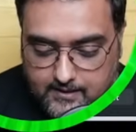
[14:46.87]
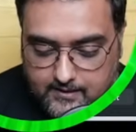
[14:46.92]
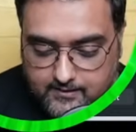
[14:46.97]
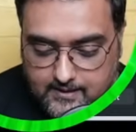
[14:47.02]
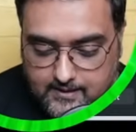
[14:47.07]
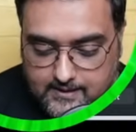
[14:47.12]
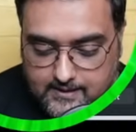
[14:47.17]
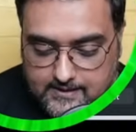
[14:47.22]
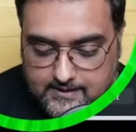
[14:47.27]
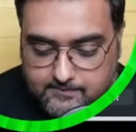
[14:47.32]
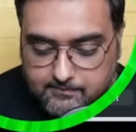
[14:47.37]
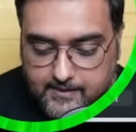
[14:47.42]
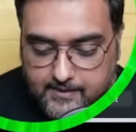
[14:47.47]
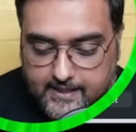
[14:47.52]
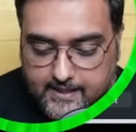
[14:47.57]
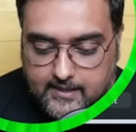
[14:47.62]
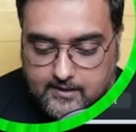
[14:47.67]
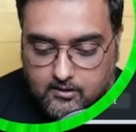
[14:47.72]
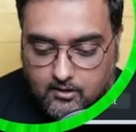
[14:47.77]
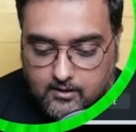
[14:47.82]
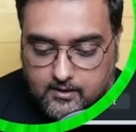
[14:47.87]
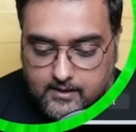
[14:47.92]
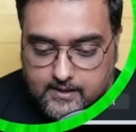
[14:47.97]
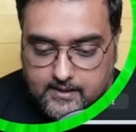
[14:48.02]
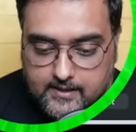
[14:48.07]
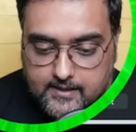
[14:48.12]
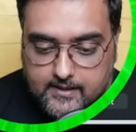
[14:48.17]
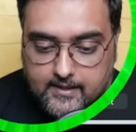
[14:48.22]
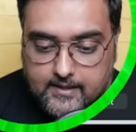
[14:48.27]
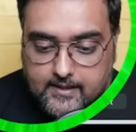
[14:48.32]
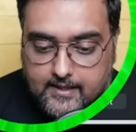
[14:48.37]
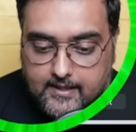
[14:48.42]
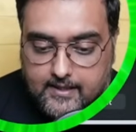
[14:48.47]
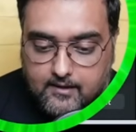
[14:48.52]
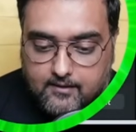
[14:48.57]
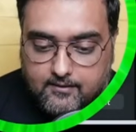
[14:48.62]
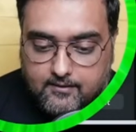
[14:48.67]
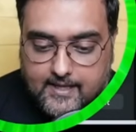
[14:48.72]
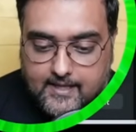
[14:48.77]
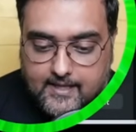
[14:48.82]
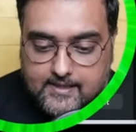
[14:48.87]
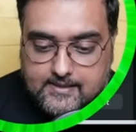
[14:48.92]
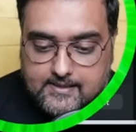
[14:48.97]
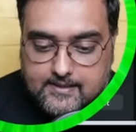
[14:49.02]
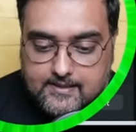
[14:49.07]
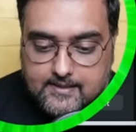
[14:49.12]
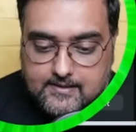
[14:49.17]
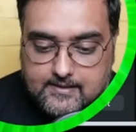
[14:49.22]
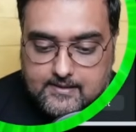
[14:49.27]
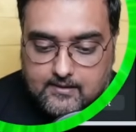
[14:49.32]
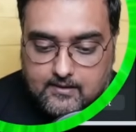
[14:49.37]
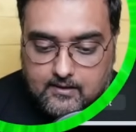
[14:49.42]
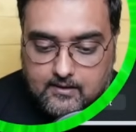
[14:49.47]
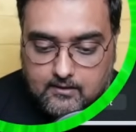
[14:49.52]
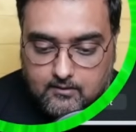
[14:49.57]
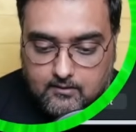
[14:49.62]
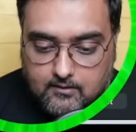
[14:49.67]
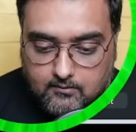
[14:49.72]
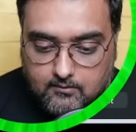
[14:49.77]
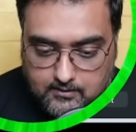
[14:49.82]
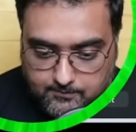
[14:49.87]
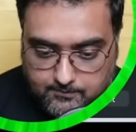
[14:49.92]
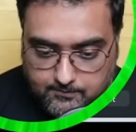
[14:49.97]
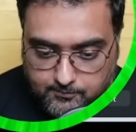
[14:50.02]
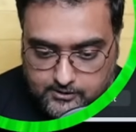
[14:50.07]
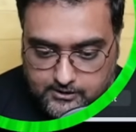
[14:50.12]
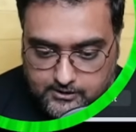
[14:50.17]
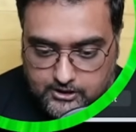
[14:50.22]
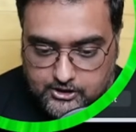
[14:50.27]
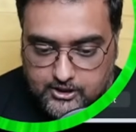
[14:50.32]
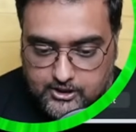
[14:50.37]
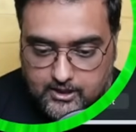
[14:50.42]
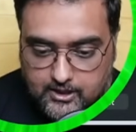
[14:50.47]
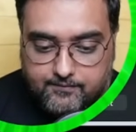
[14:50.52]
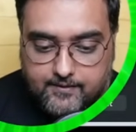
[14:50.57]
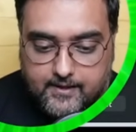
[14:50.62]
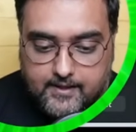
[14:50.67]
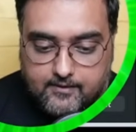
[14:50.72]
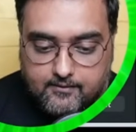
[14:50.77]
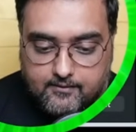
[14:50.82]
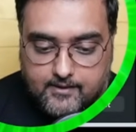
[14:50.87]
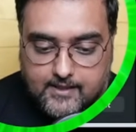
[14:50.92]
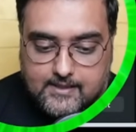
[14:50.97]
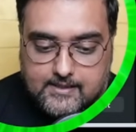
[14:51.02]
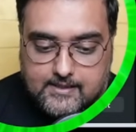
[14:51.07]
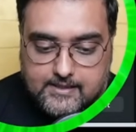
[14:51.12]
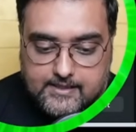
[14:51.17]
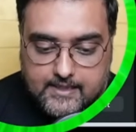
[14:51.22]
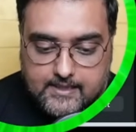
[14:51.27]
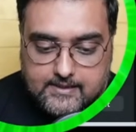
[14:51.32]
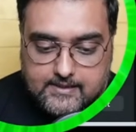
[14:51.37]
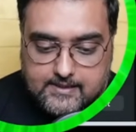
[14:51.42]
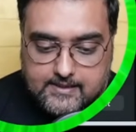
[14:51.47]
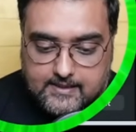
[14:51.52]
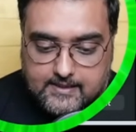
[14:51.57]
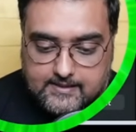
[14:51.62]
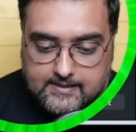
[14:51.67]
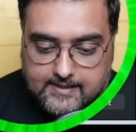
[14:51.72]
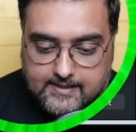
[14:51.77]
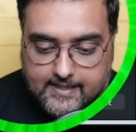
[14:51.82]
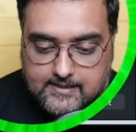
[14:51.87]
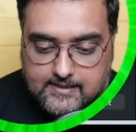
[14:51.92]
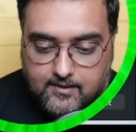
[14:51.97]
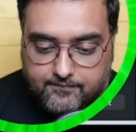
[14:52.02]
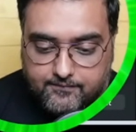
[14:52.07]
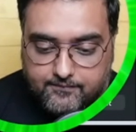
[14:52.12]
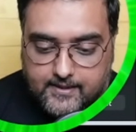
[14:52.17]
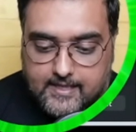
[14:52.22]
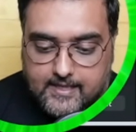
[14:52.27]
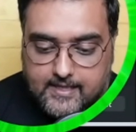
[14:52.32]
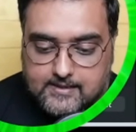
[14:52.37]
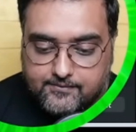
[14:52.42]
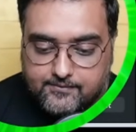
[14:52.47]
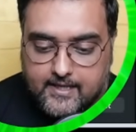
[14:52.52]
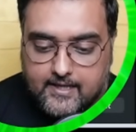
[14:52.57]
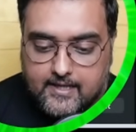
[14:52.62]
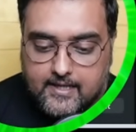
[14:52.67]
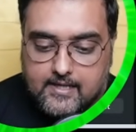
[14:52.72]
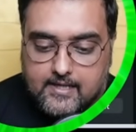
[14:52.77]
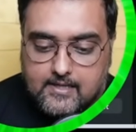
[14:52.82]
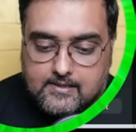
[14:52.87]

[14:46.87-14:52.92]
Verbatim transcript: You can just bring it on here. You can adjust the position of it. You can change the size of it as well.